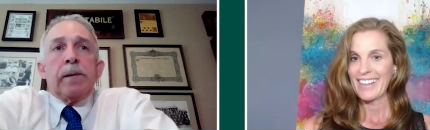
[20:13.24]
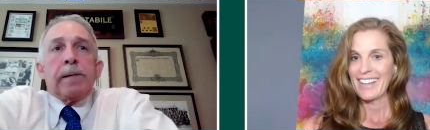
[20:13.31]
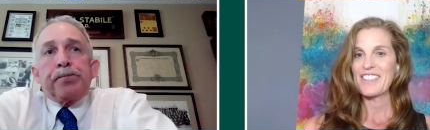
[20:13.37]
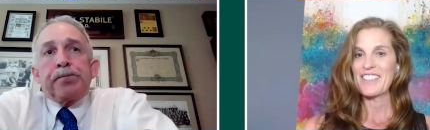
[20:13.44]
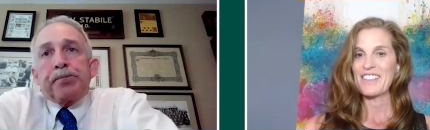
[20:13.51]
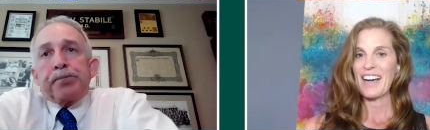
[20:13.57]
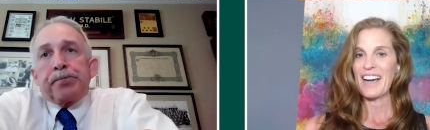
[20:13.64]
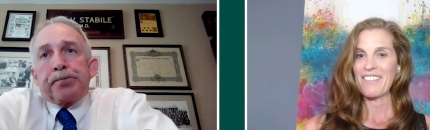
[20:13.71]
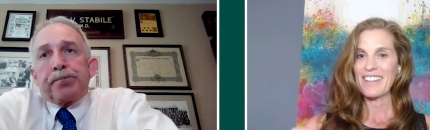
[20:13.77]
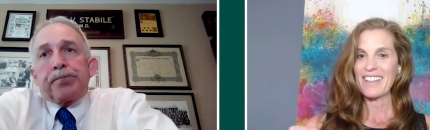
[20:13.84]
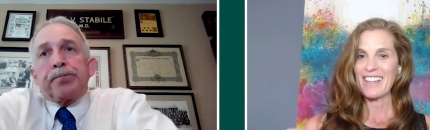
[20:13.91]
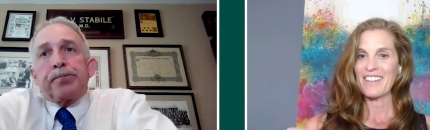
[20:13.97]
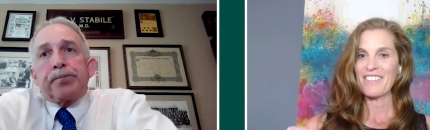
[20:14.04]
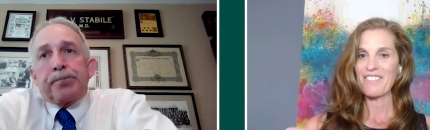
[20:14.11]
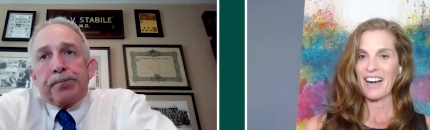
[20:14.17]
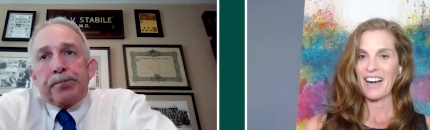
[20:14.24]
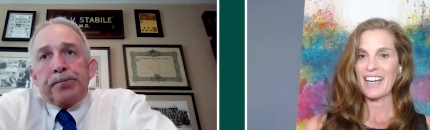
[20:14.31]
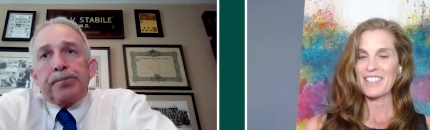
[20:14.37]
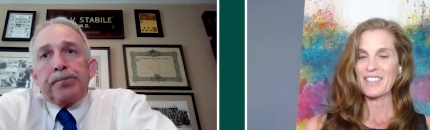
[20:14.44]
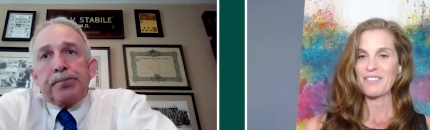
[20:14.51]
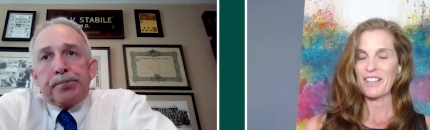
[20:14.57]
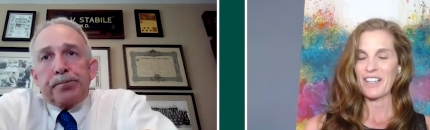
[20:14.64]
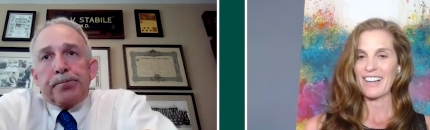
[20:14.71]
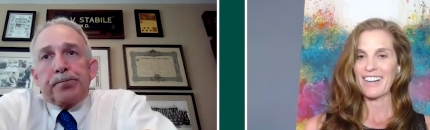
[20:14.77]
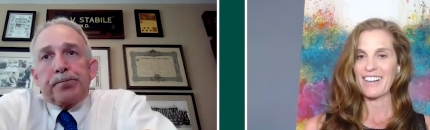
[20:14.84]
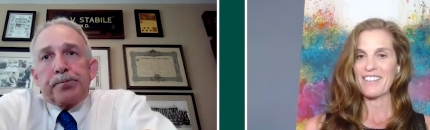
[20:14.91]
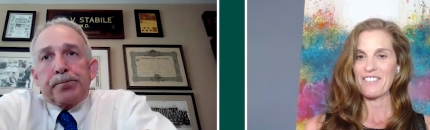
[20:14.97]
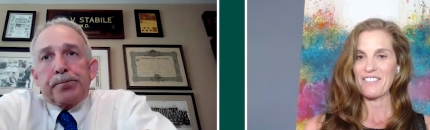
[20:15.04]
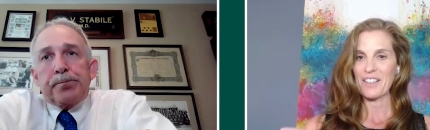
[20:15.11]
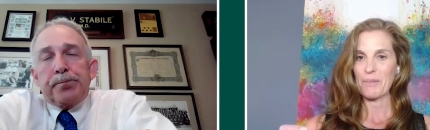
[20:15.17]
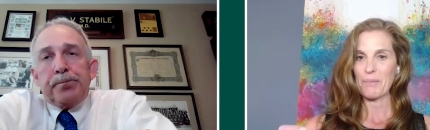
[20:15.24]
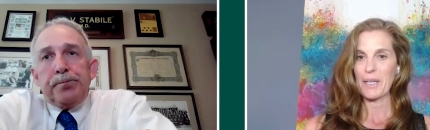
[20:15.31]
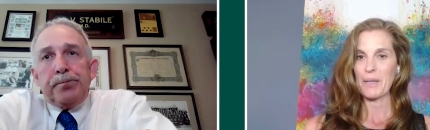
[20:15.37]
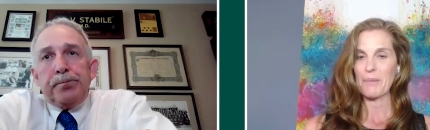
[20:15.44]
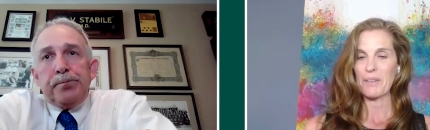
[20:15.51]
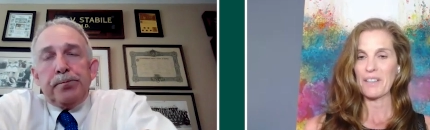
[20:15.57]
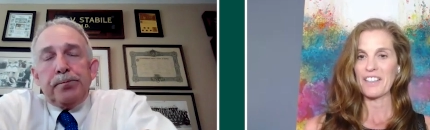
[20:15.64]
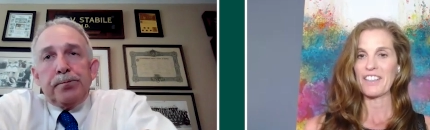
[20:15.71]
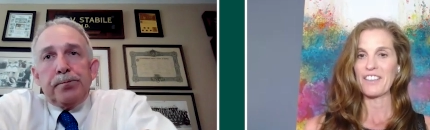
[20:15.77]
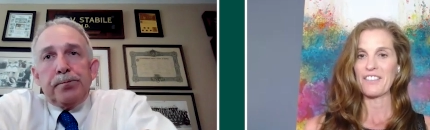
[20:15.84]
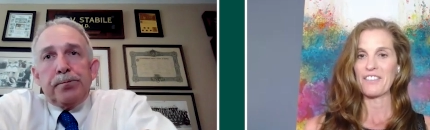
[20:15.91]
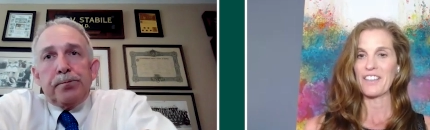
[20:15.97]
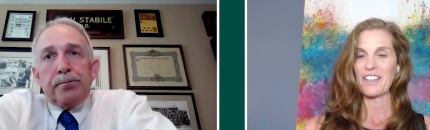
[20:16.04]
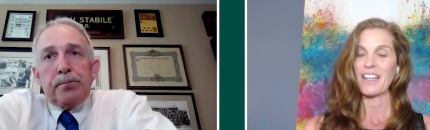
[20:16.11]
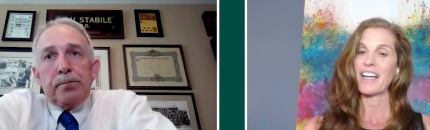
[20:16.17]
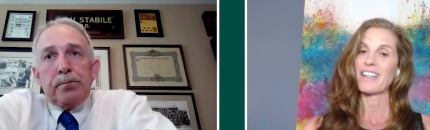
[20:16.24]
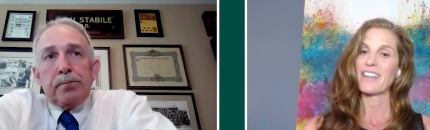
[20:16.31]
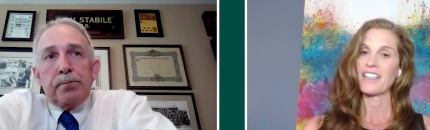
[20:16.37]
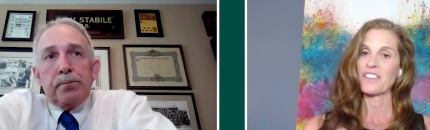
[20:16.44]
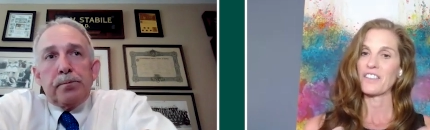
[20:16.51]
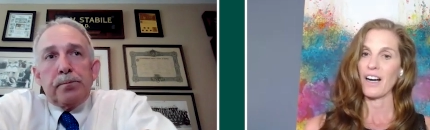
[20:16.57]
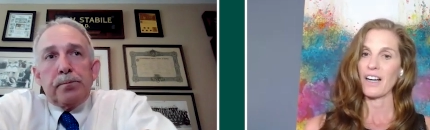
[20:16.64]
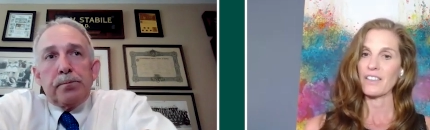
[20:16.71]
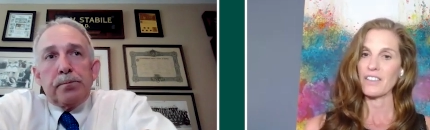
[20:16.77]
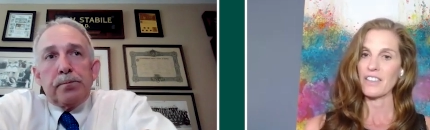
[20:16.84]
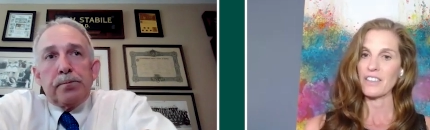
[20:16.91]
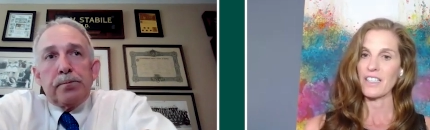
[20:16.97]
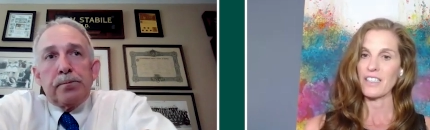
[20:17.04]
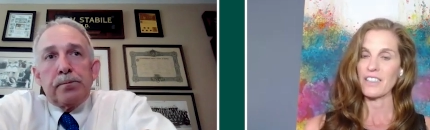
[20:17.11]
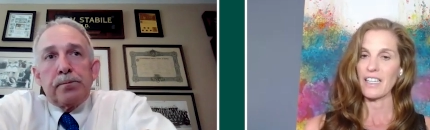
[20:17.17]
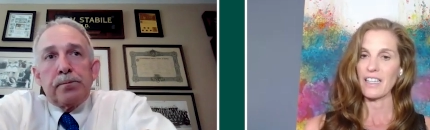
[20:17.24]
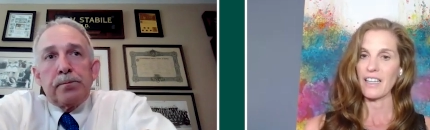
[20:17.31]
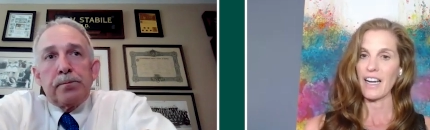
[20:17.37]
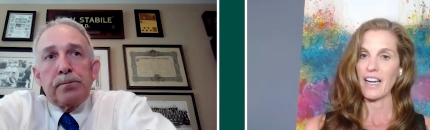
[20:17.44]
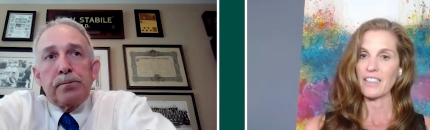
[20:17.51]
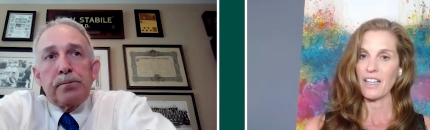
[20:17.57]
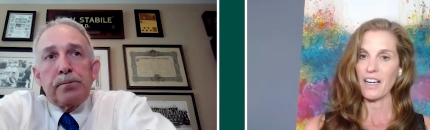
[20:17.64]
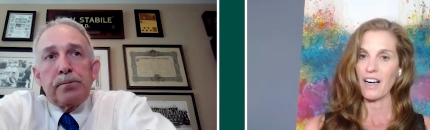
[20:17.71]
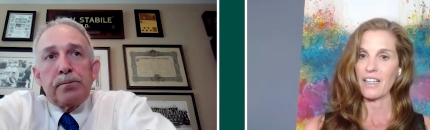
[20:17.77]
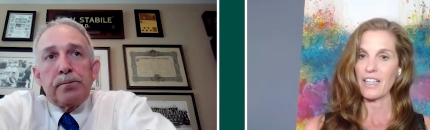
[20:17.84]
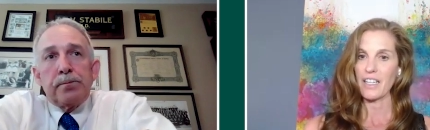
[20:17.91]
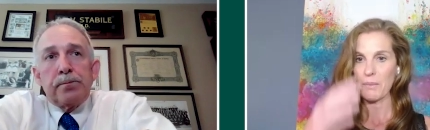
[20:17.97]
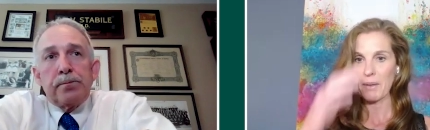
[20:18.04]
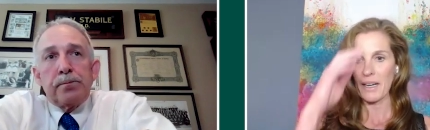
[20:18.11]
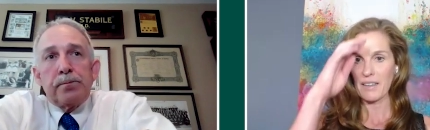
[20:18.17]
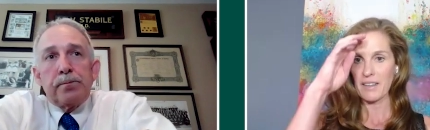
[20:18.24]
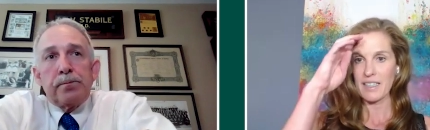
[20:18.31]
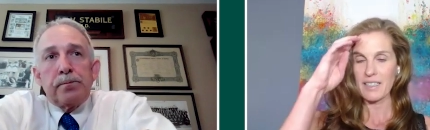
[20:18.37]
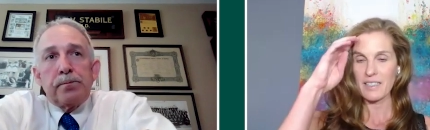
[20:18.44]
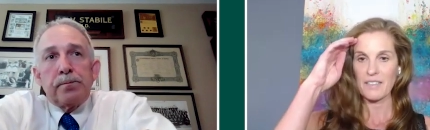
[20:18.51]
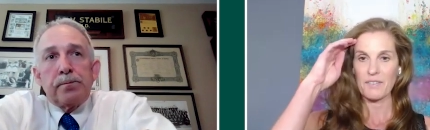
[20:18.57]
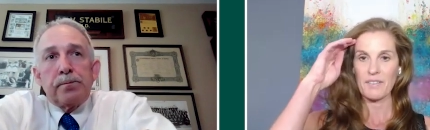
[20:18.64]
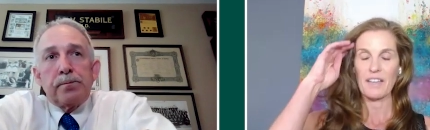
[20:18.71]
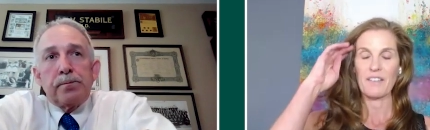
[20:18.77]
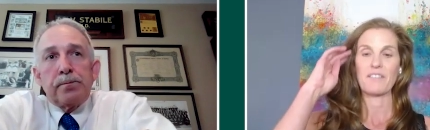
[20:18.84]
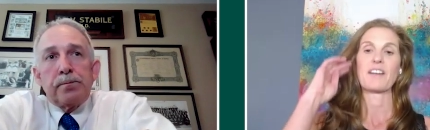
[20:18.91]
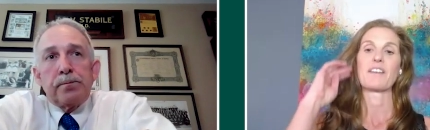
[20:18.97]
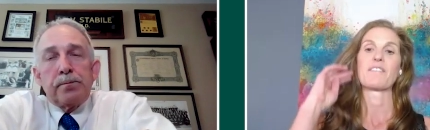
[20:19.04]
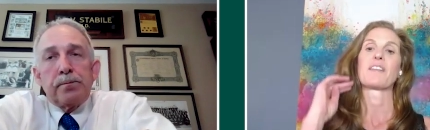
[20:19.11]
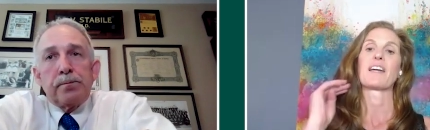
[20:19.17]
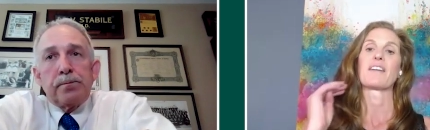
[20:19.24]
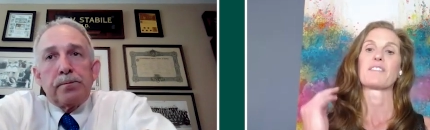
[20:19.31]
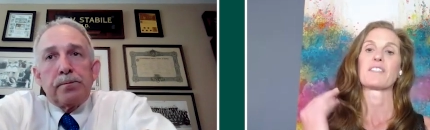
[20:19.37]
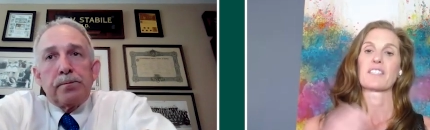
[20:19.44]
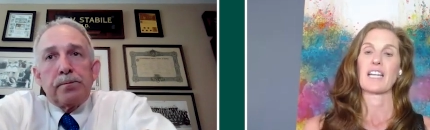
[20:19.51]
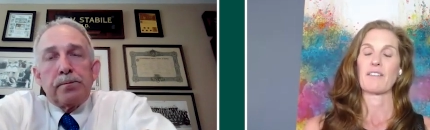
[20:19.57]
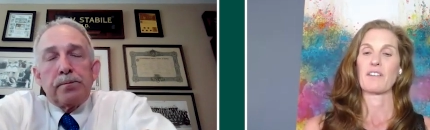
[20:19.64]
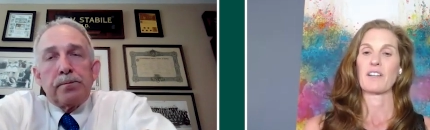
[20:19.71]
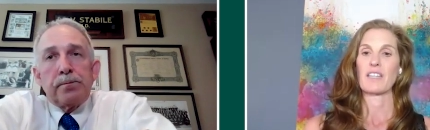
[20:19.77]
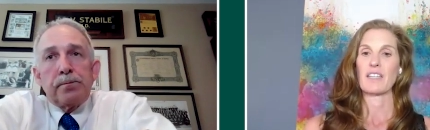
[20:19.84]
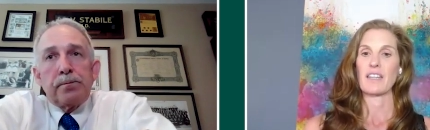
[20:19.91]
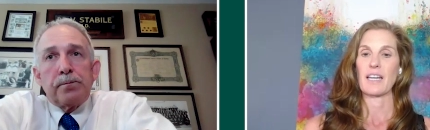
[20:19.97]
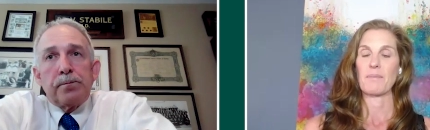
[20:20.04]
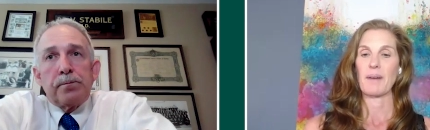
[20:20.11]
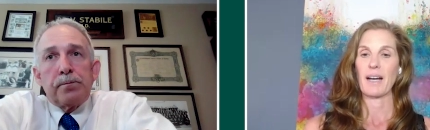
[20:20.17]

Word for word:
Speaker 1: Do you have any advice for for people who feel like their doctor doesn't like talking about this if they if they've discovered that they